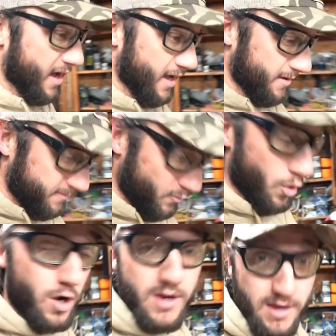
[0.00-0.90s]
I'm
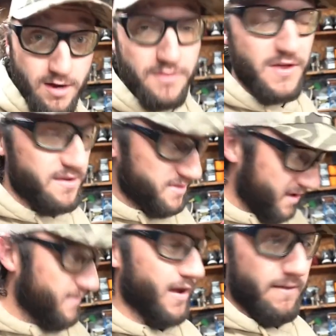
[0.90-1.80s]
working on
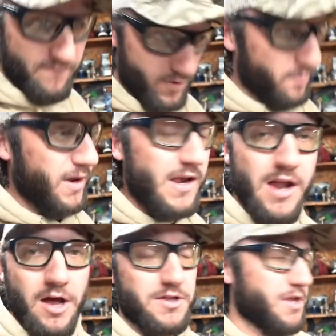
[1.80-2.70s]
Thanksgiving. I'm filming and
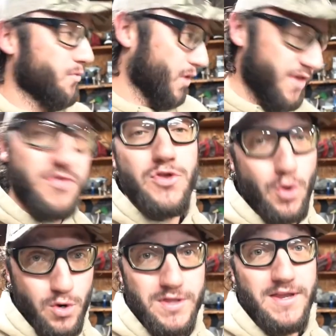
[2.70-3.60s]
hunting with
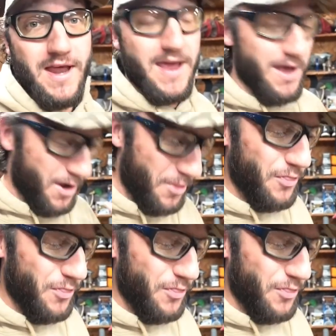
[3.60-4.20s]
Jordan today on